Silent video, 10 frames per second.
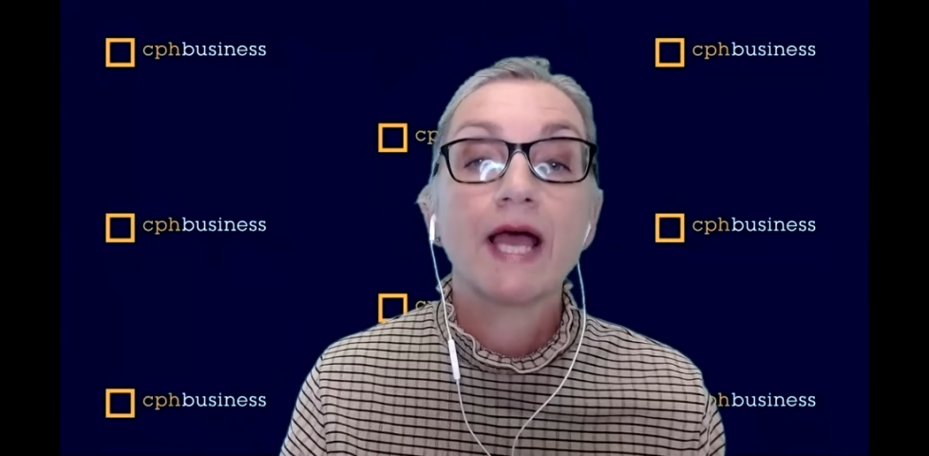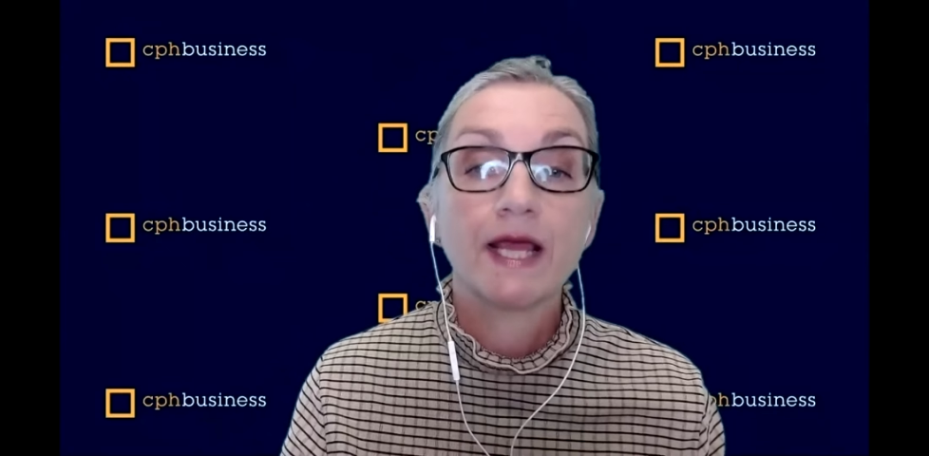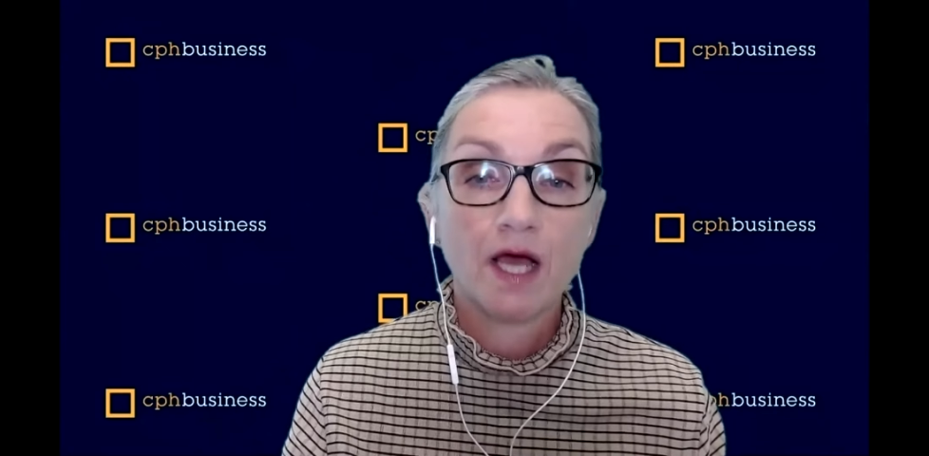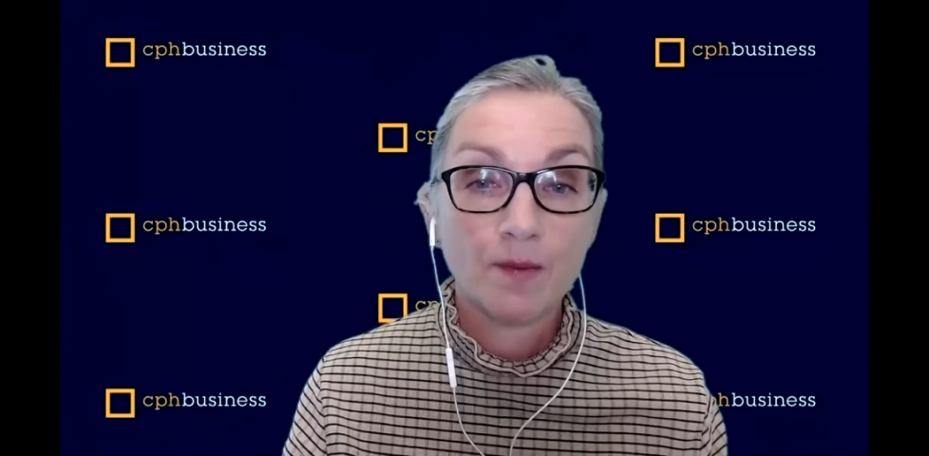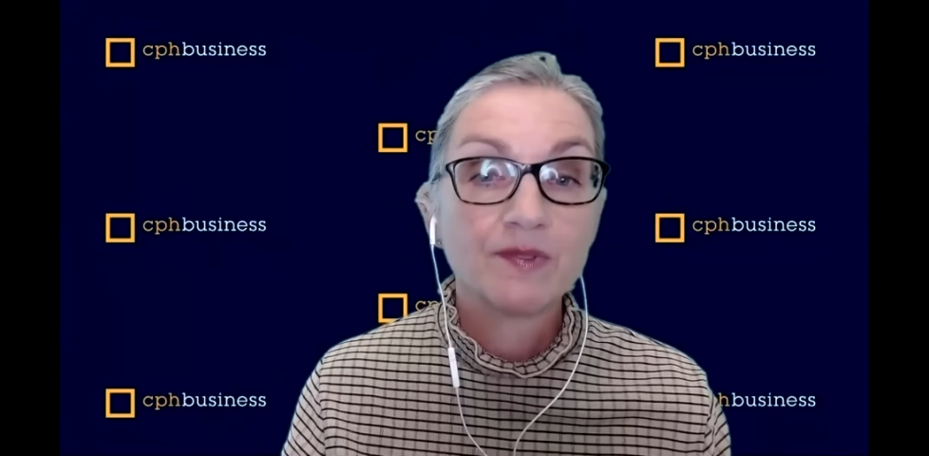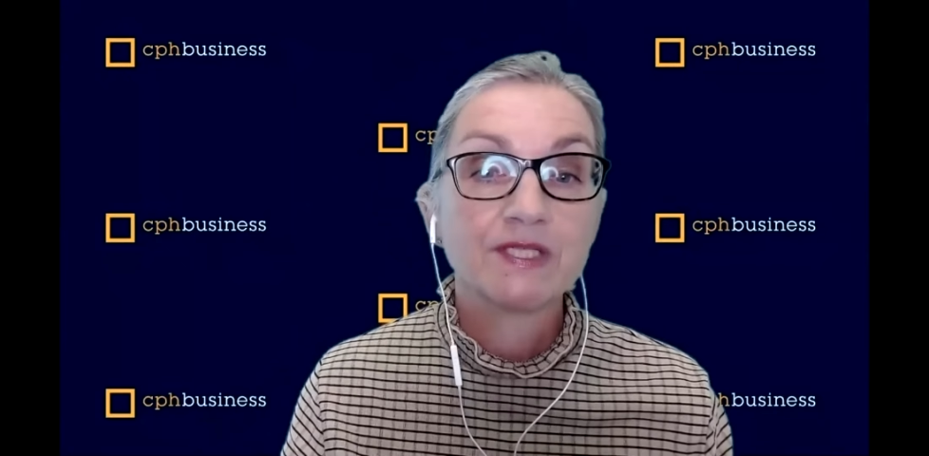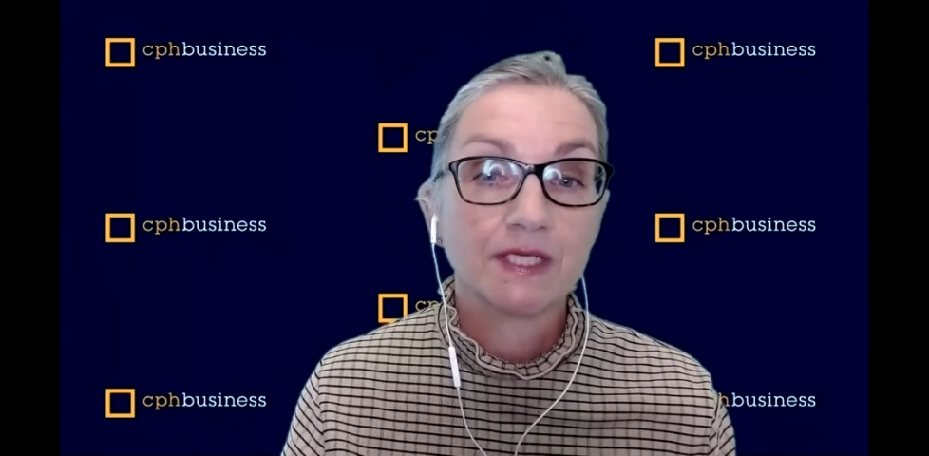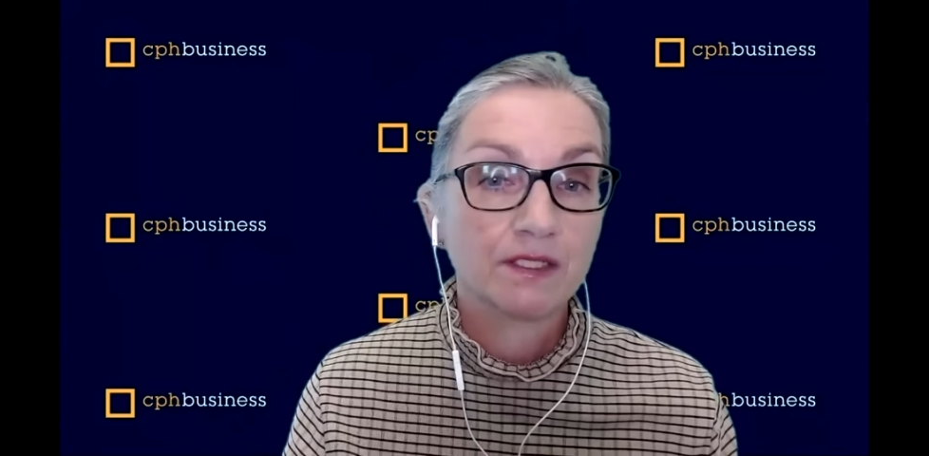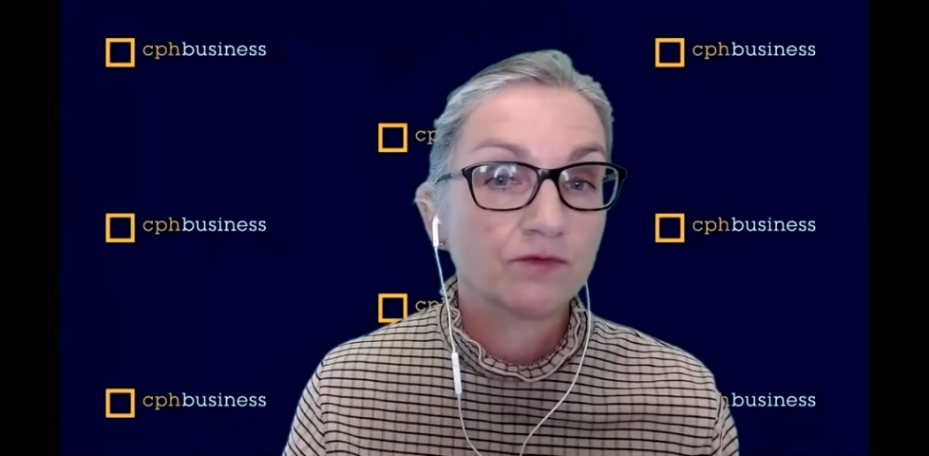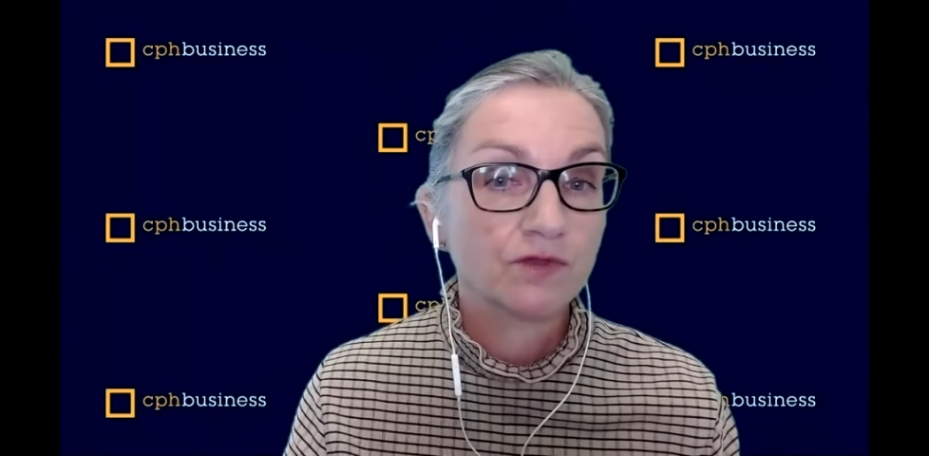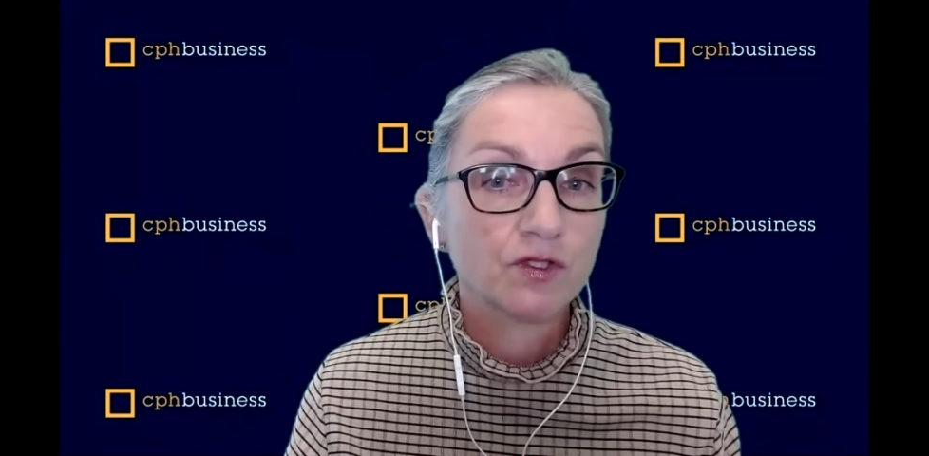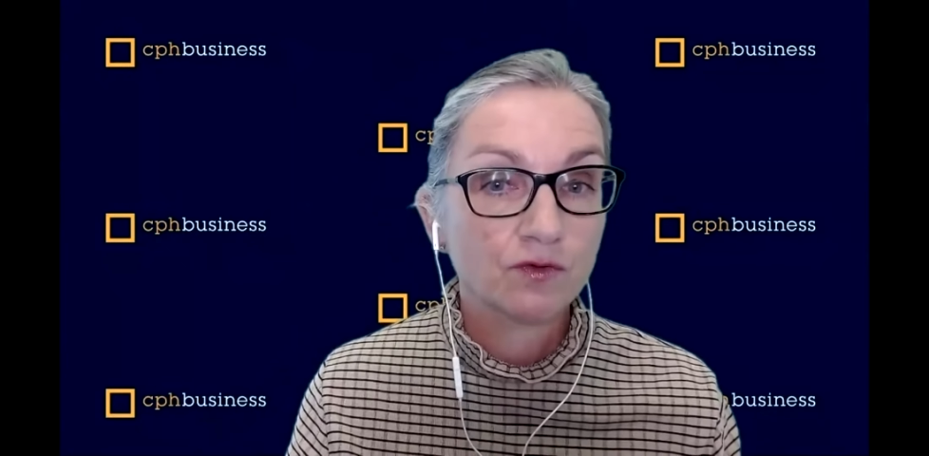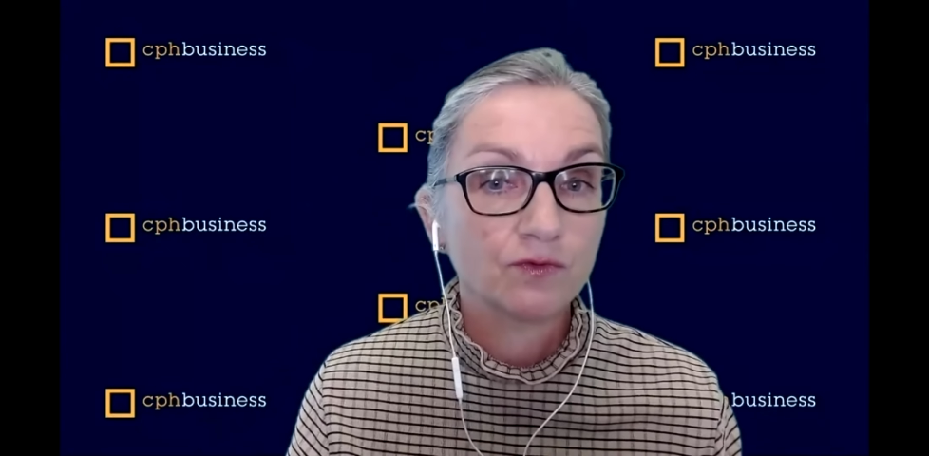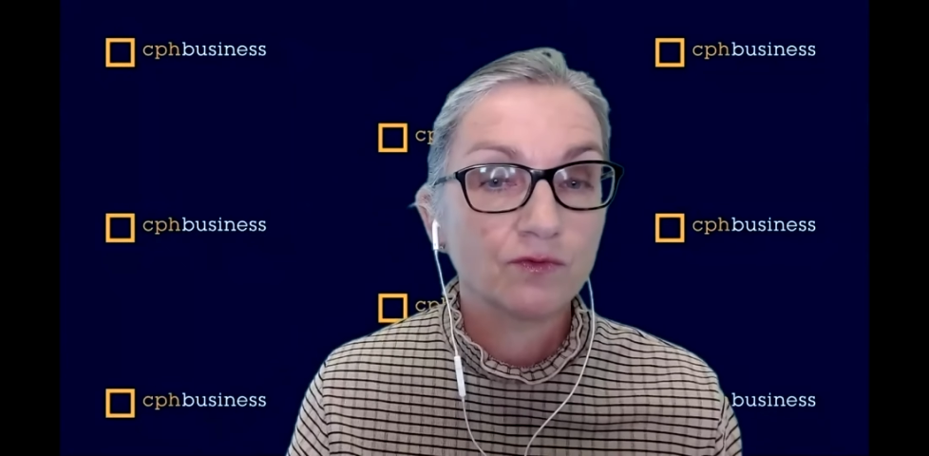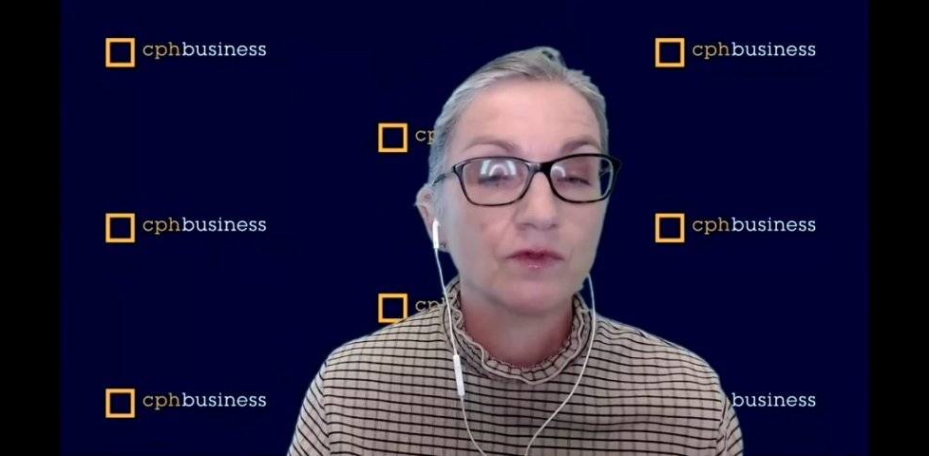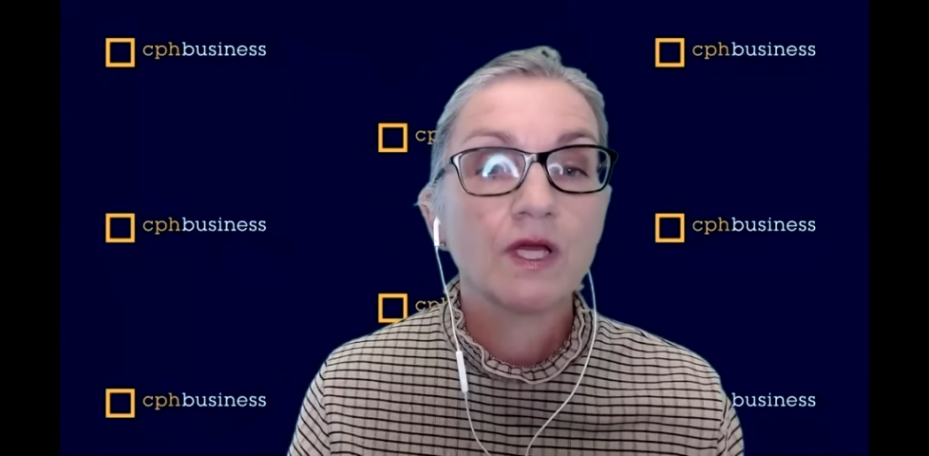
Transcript: and upper secondary school,